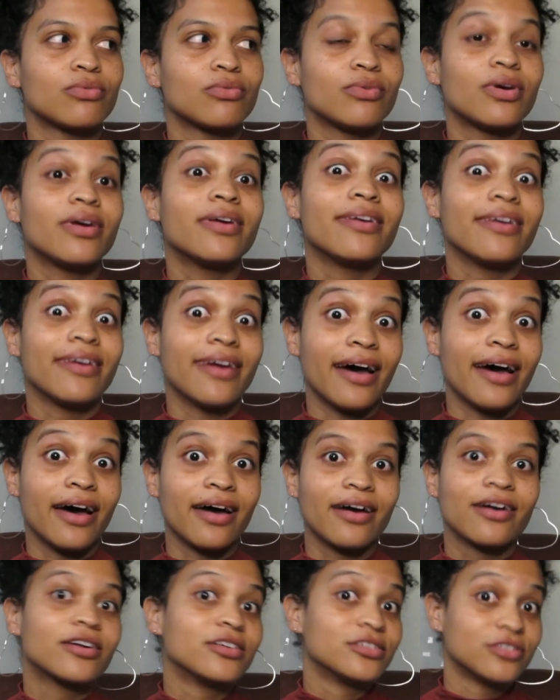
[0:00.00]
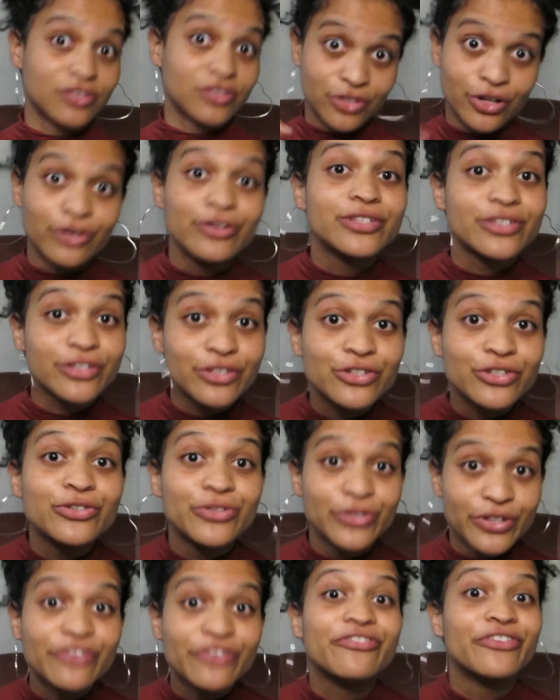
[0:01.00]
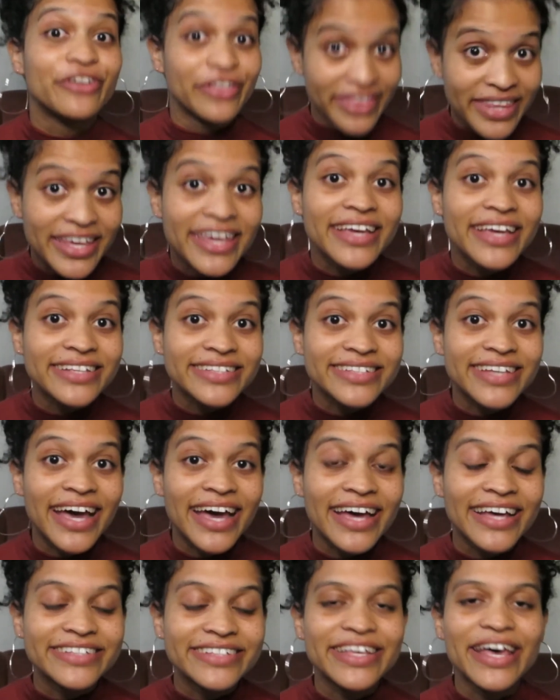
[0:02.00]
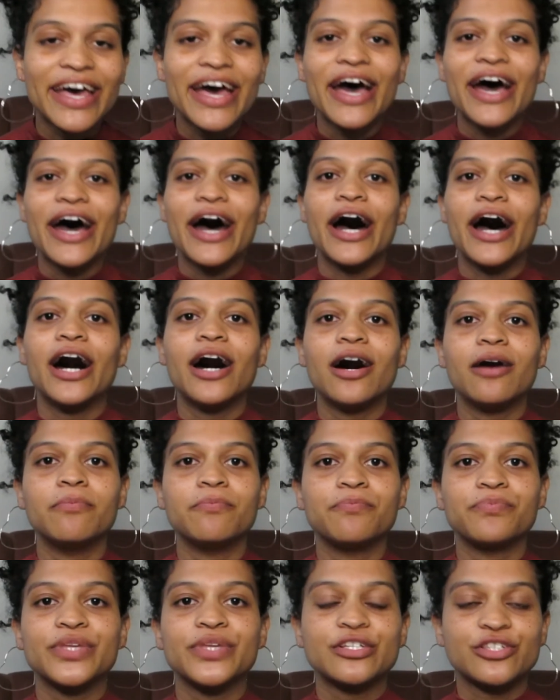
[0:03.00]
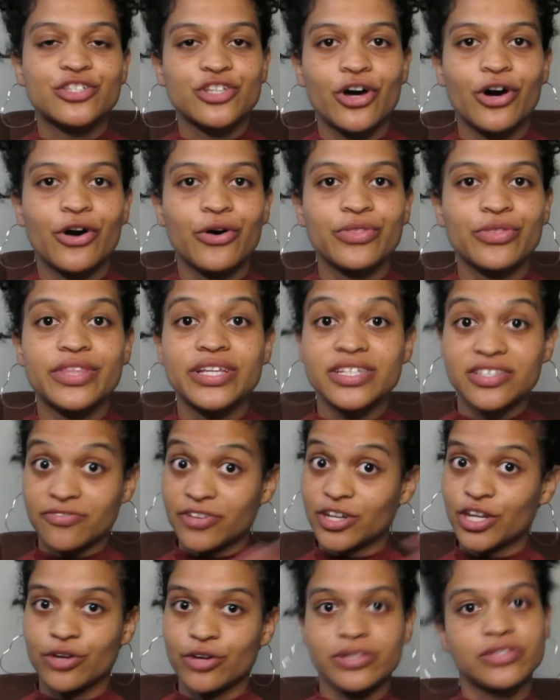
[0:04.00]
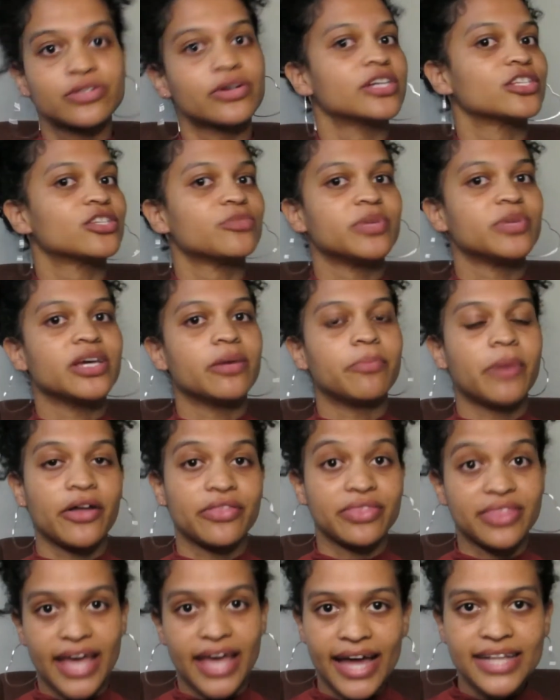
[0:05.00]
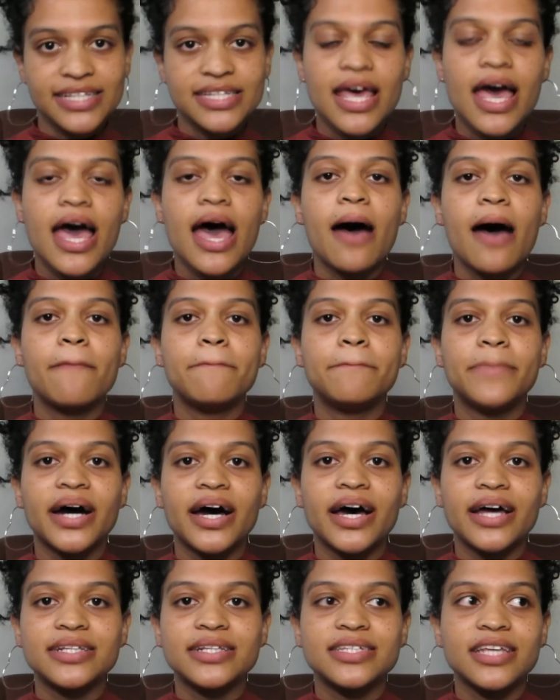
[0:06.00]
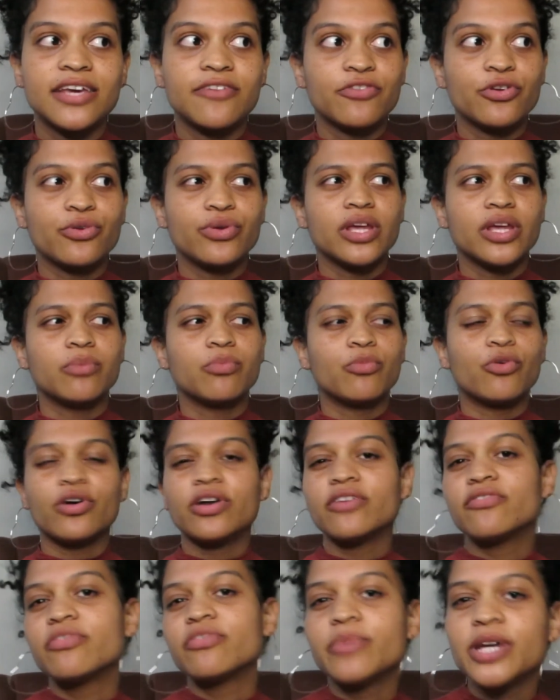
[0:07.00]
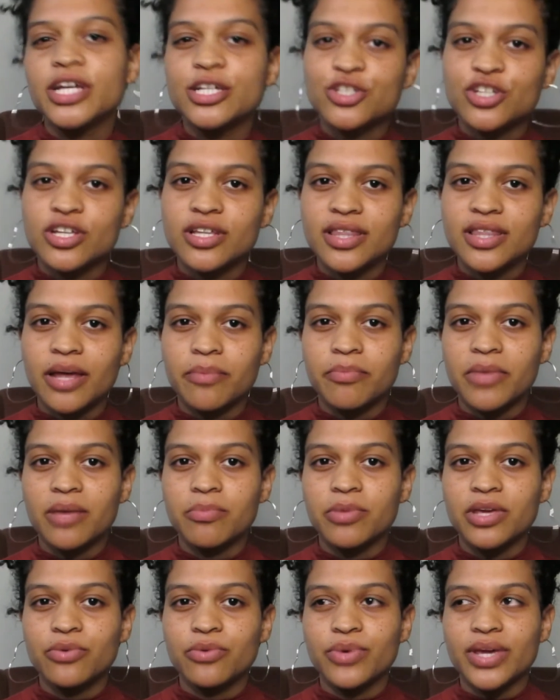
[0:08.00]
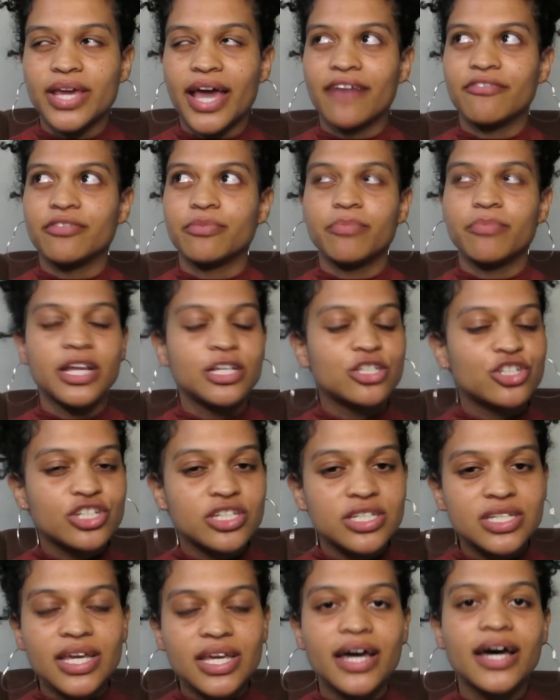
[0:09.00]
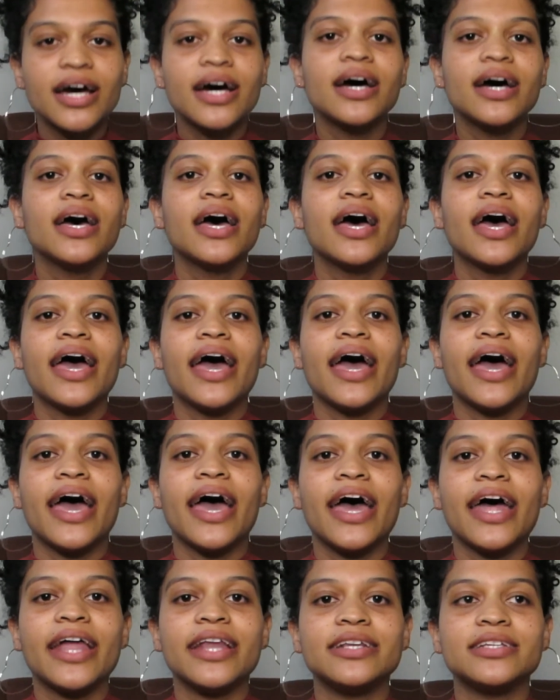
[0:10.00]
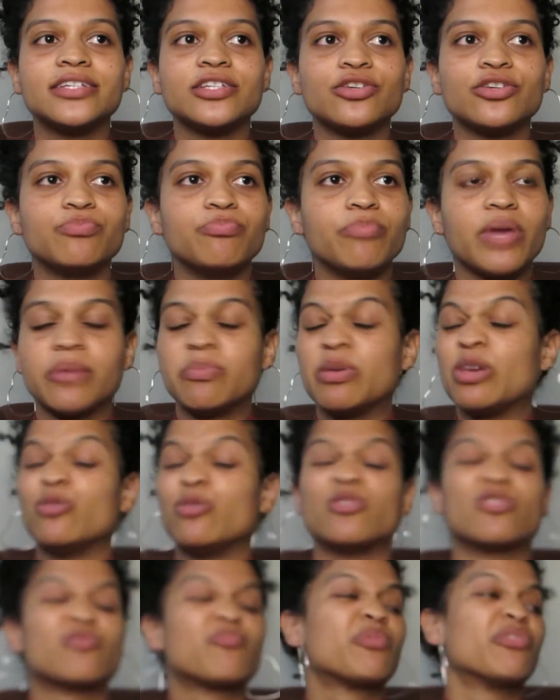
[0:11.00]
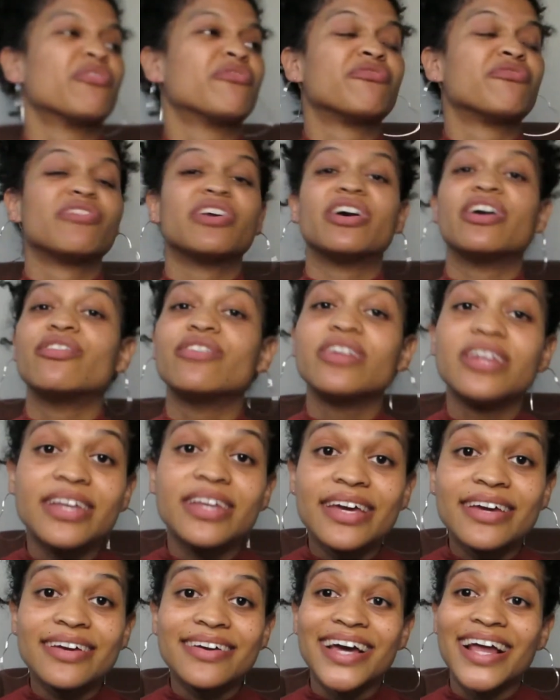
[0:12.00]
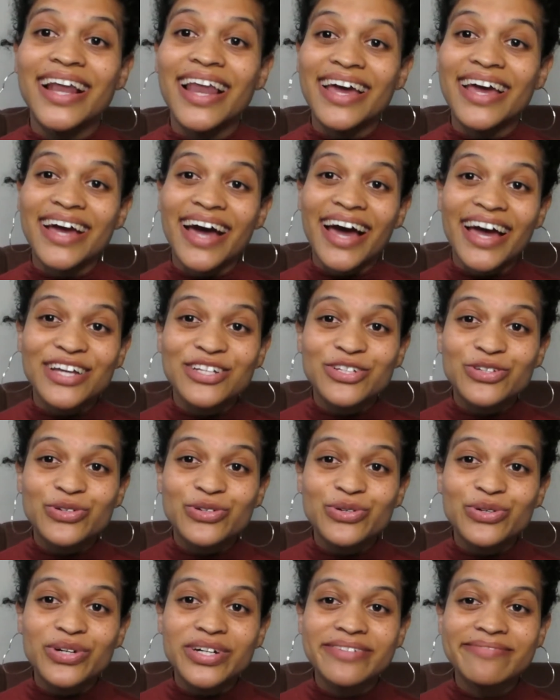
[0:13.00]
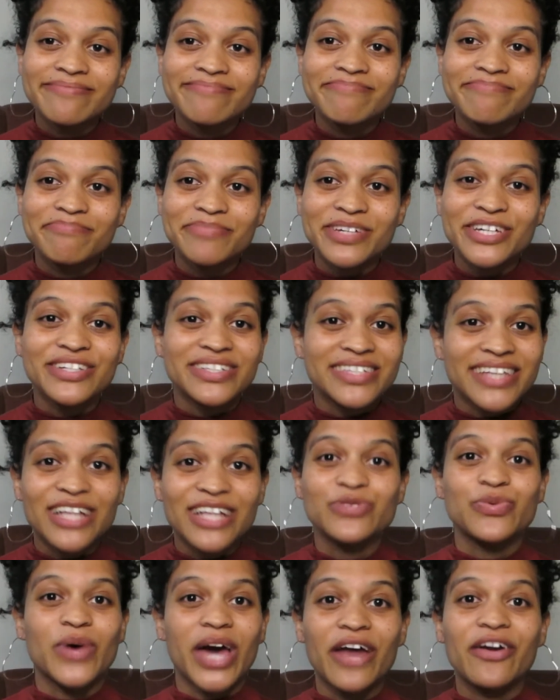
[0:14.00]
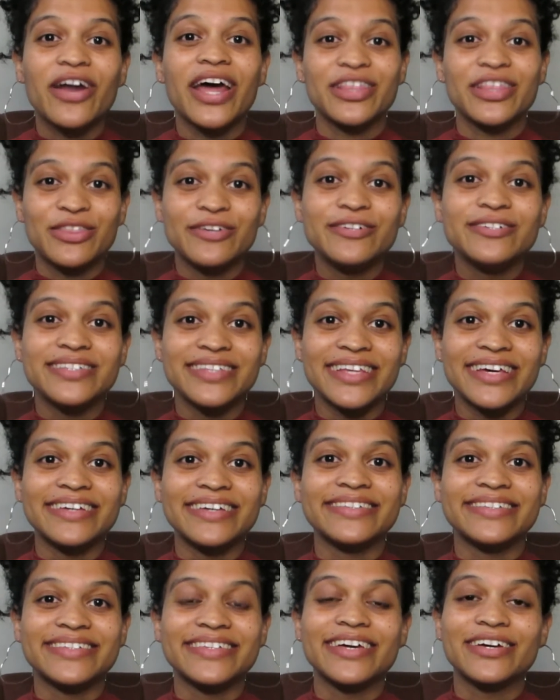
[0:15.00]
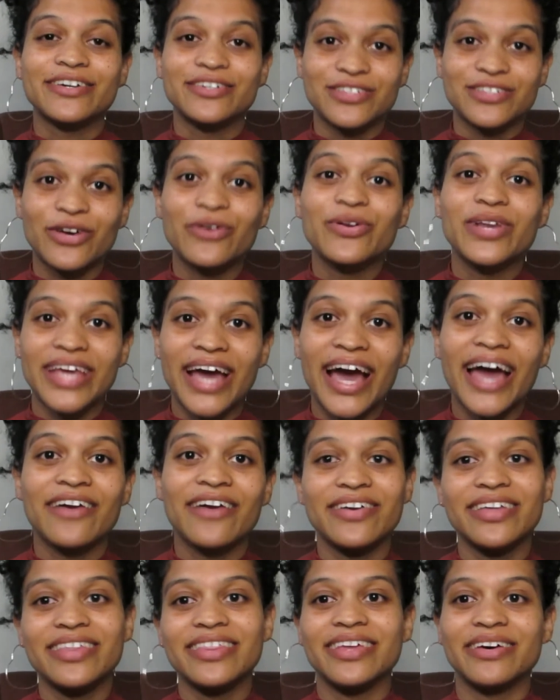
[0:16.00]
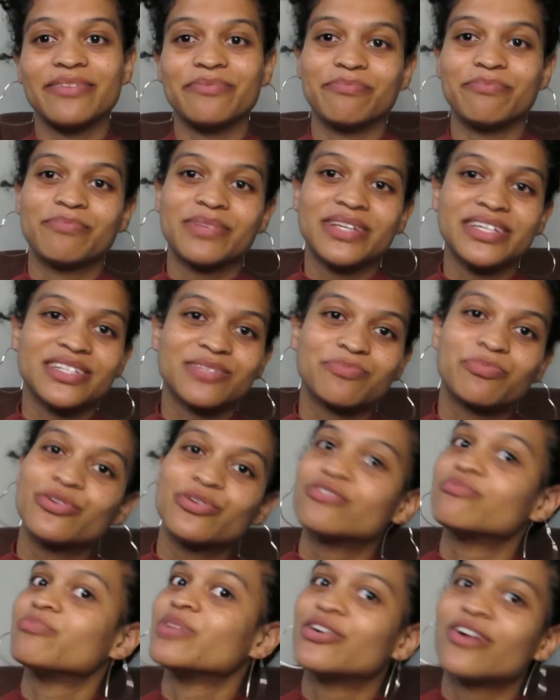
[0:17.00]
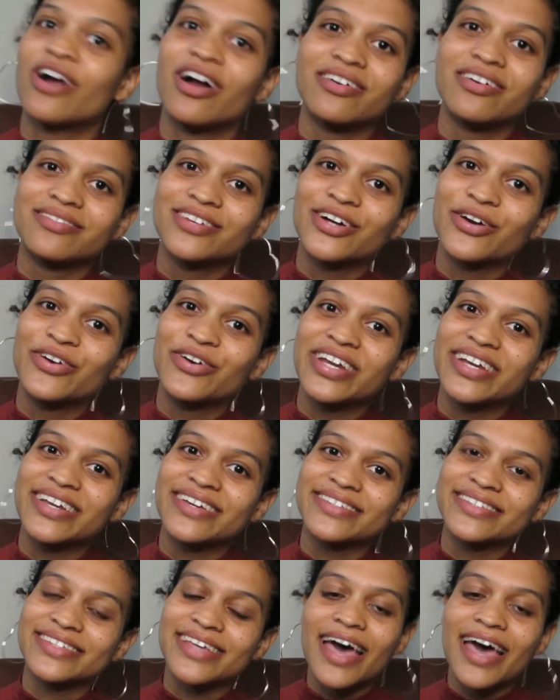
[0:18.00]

Yeah, because those are two different things, guys. So this video is going to be about that. But if you need more information that maybe we haven't mentioned here, and maybe you just prefer reading like I do, because that's why I write those things, because only I read them. Please prove me wrong. Go read it.